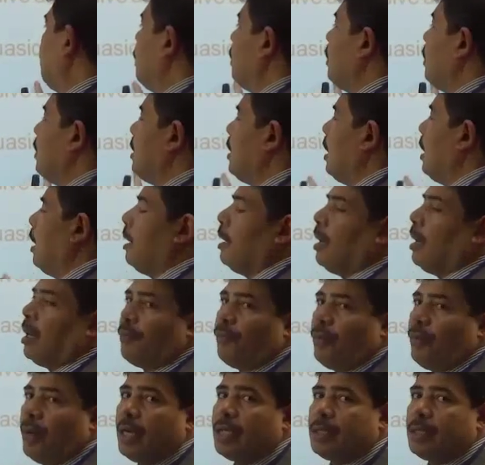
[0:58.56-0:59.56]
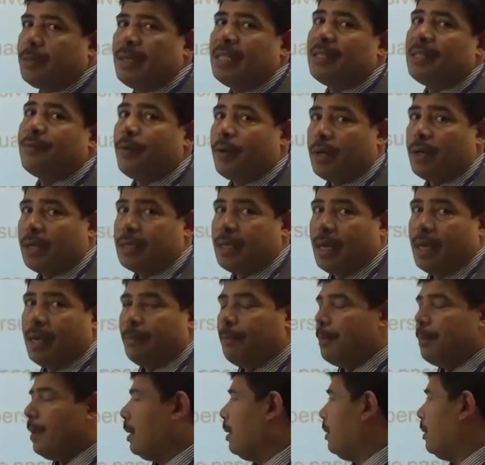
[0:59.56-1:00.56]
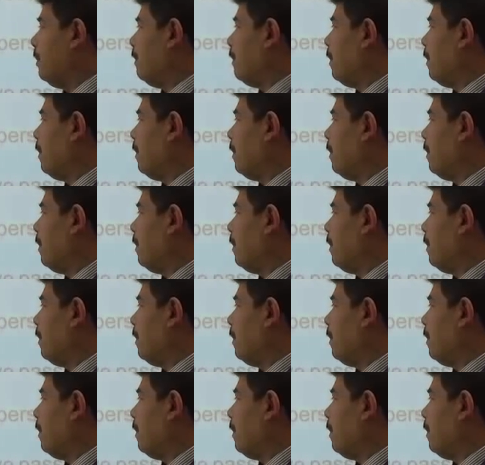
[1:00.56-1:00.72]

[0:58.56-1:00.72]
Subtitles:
used in advertisements, for example,